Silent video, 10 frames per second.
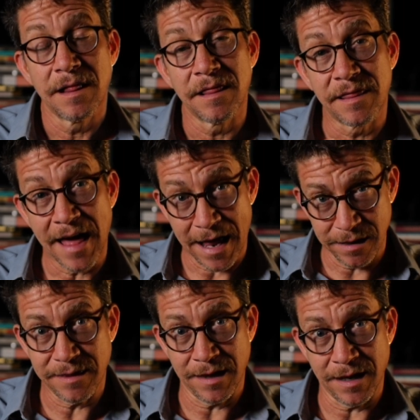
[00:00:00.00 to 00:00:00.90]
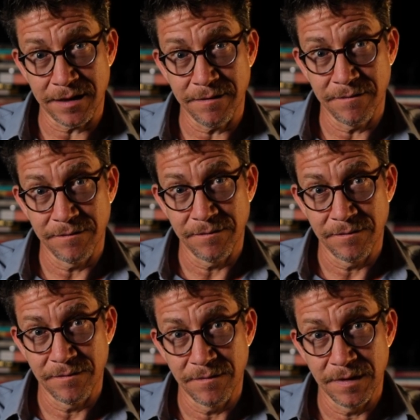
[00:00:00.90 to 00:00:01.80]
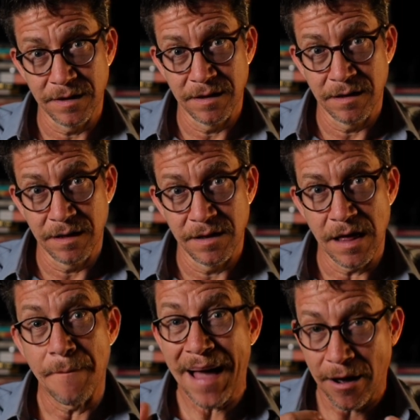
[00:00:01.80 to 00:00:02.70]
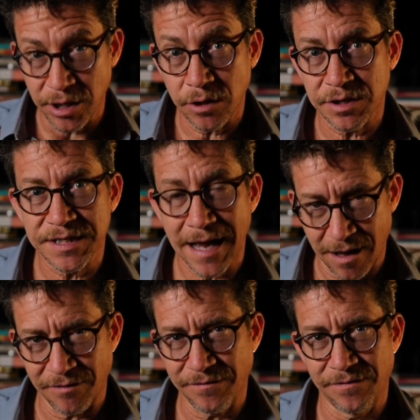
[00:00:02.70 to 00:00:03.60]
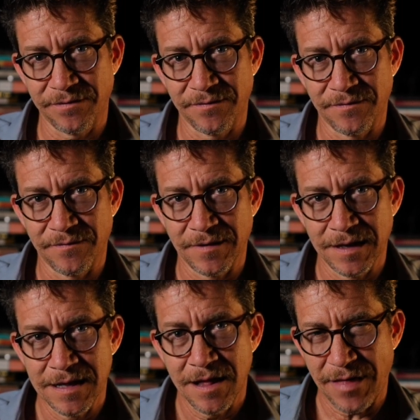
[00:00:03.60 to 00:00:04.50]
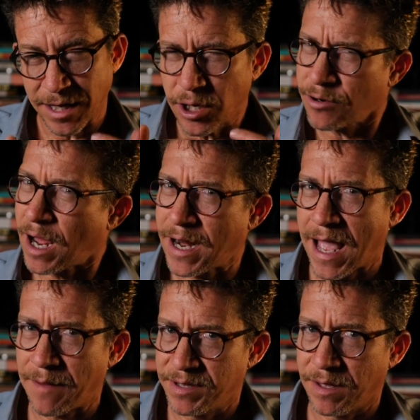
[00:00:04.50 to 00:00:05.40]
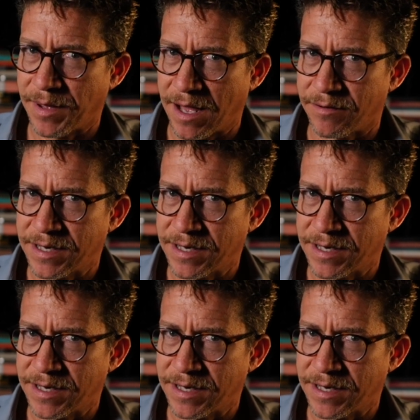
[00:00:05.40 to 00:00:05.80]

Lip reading: That thing about yourself that you're not happy about.